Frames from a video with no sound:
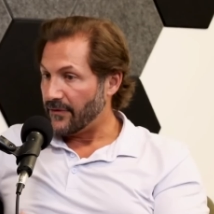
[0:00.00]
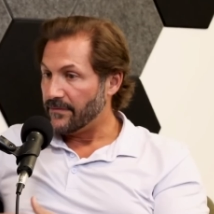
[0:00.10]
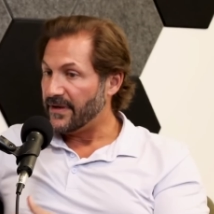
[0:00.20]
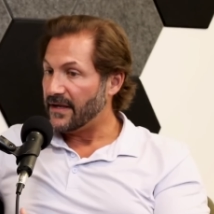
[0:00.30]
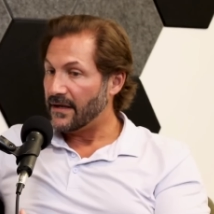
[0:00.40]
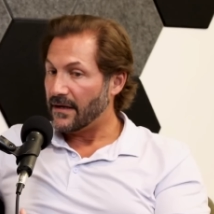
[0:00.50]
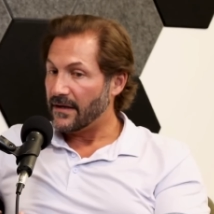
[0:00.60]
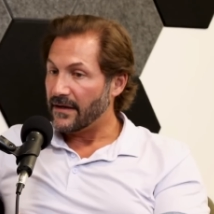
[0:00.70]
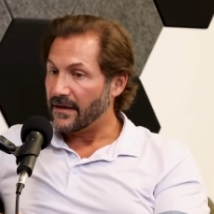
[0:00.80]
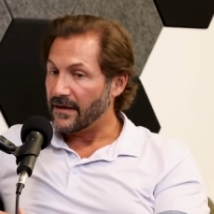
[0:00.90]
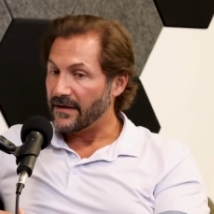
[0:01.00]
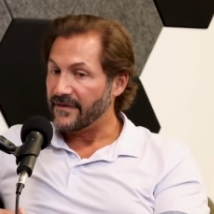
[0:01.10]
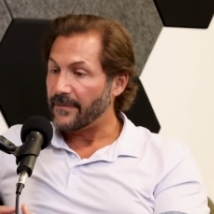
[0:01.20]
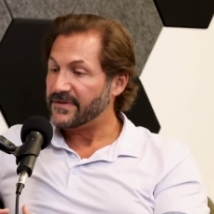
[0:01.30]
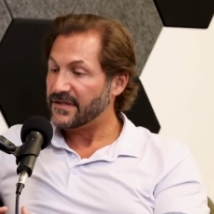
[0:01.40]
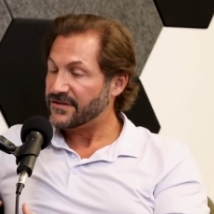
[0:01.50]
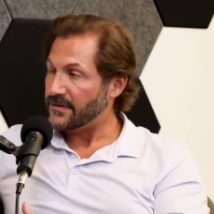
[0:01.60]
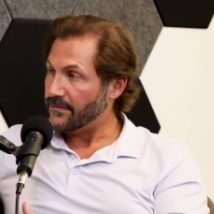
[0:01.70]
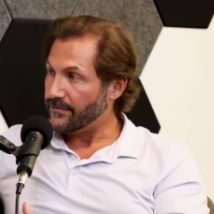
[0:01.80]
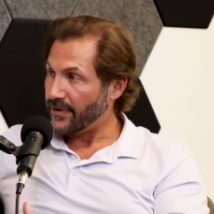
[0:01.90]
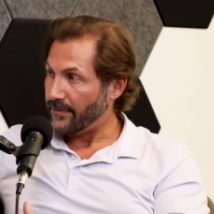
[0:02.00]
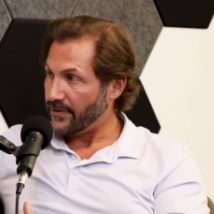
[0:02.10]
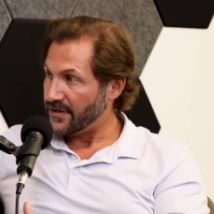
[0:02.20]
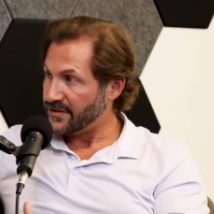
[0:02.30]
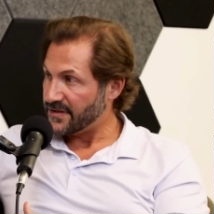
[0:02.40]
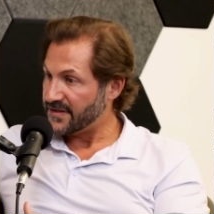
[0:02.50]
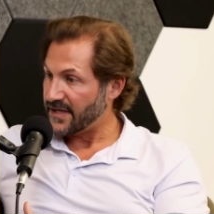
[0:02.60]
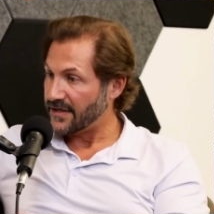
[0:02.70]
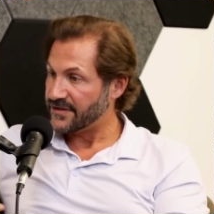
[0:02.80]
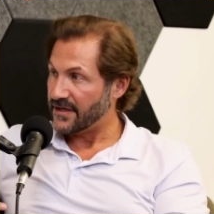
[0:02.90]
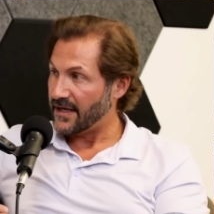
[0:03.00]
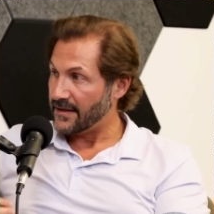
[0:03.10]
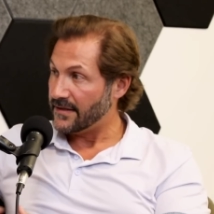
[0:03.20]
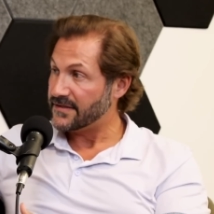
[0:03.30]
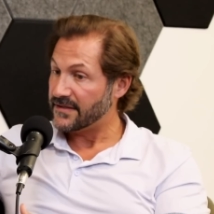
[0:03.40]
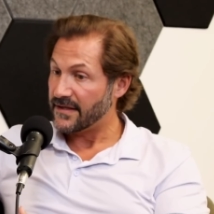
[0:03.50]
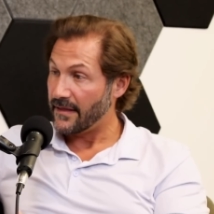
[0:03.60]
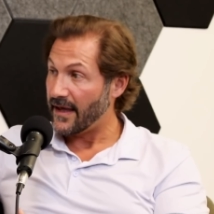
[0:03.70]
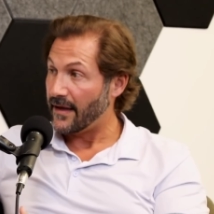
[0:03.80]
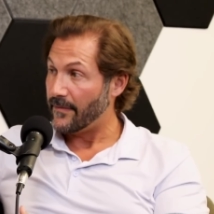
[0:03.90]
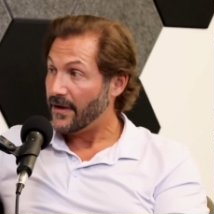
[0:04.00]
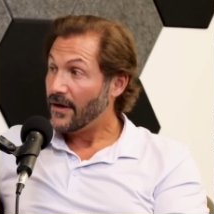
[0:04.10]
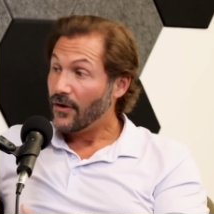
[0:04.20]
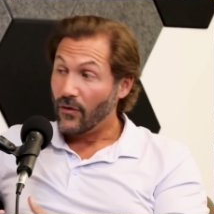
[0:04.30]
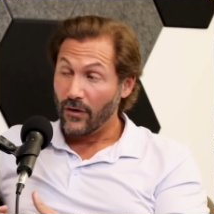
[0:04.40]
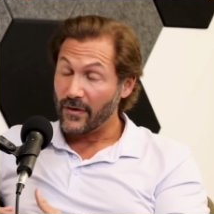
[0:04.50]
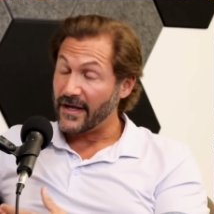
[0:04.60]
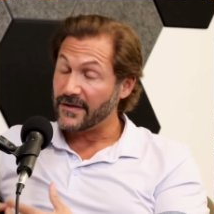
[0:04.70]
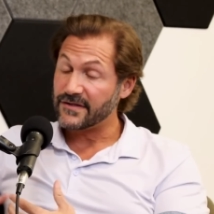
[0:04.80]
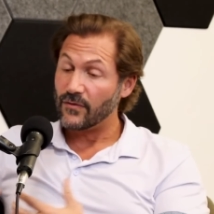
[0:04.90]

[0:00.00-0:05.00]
i would be in a, a deposition preparation session i'd listen to them or when i used